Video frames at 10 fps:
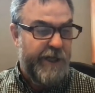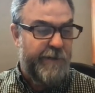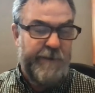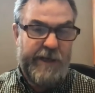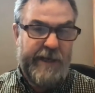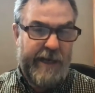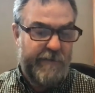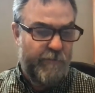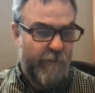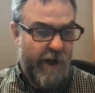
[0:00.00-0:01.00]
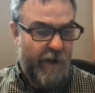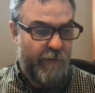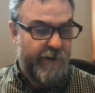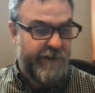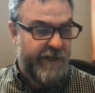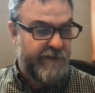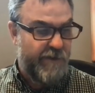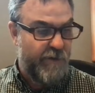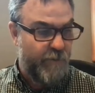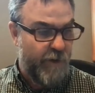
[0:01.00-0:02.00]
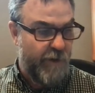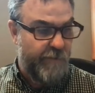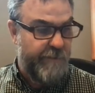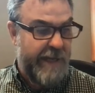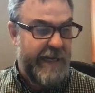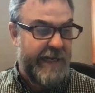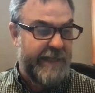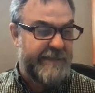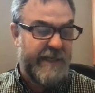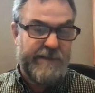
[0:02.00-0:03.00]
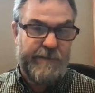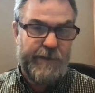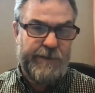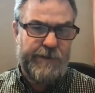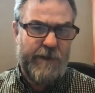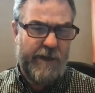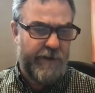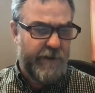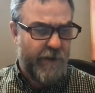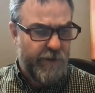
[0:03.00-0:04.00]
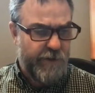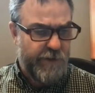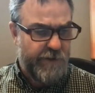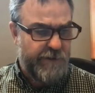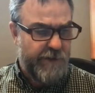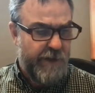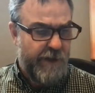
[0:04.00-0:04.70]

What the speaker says: communicated well within its own world, making it accessible to other cultures